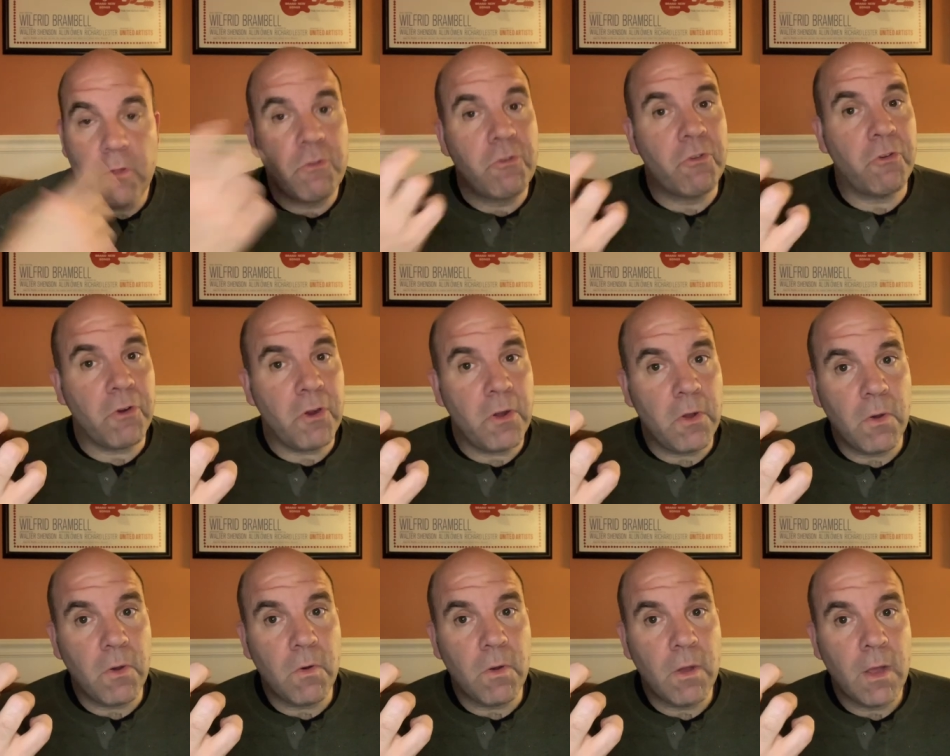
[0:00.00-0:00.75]

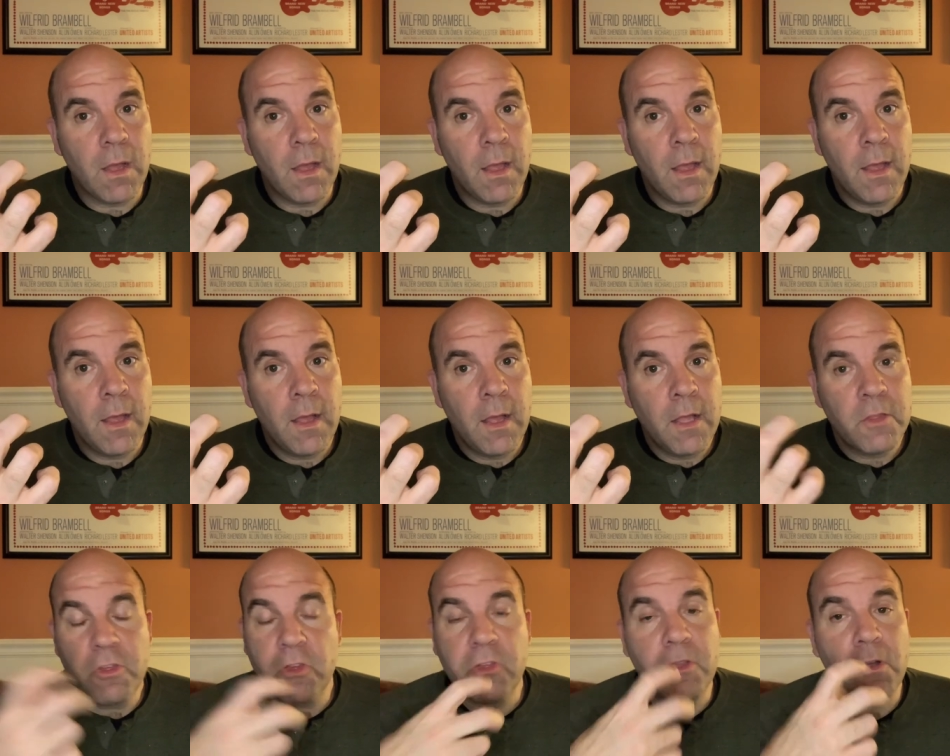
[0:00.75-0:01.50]
True,
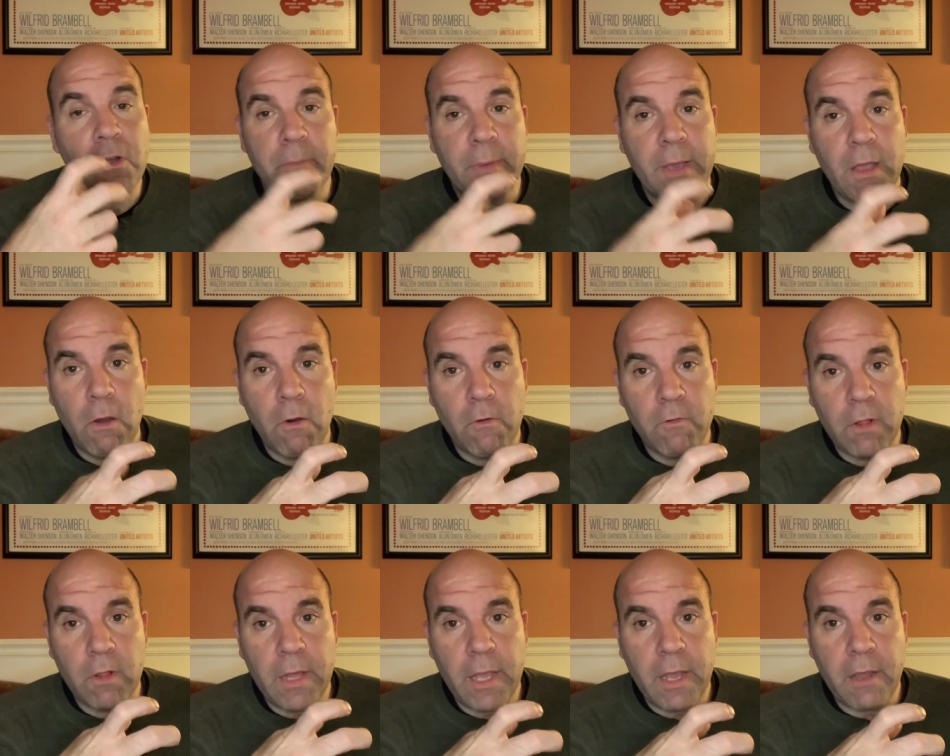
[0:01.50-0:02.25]
just don't be
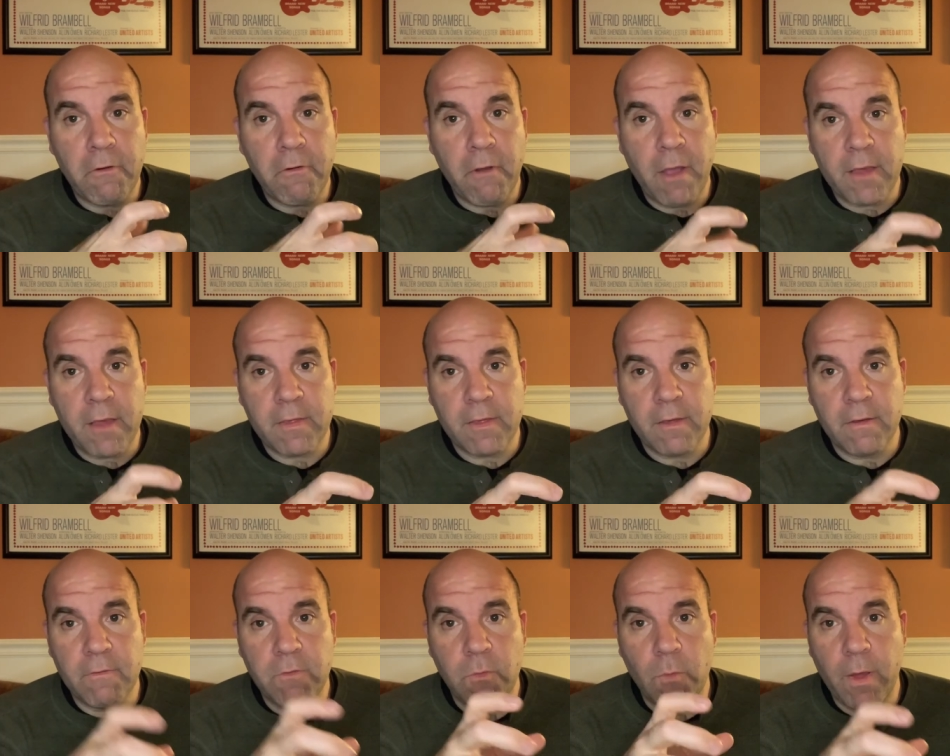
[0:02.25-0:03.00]
overly
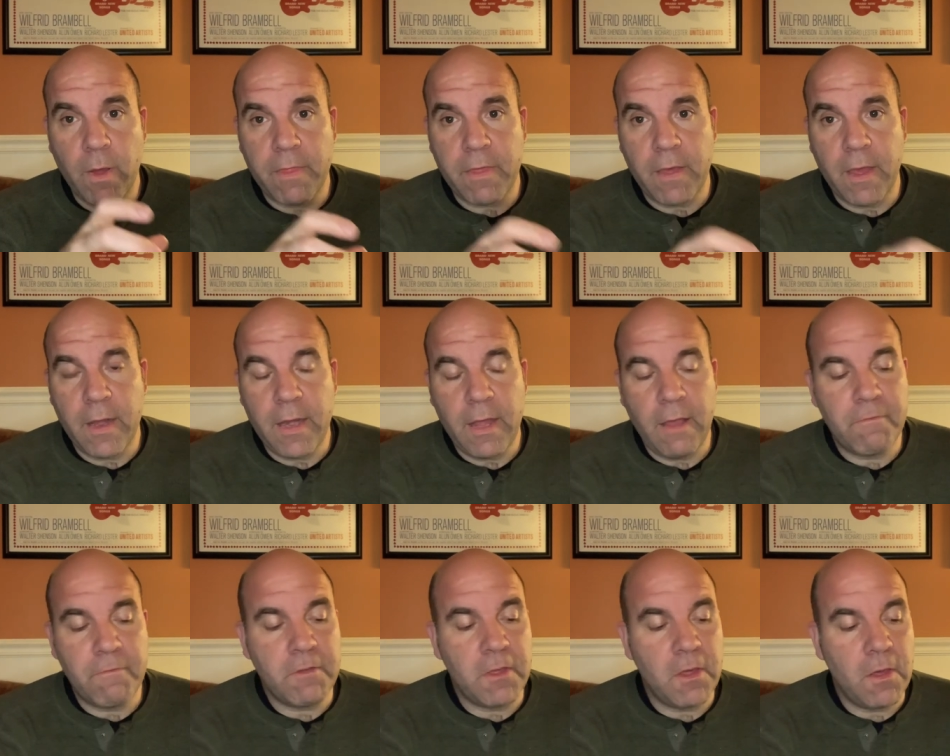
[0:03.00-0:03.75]
aggressive with it.
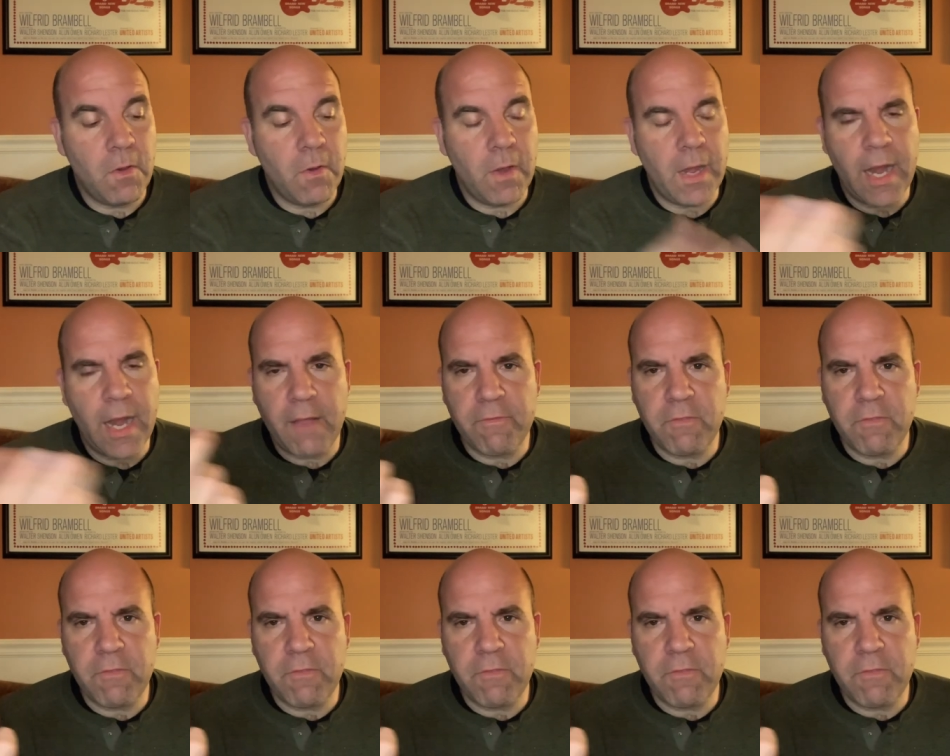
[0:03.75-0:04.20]
And I've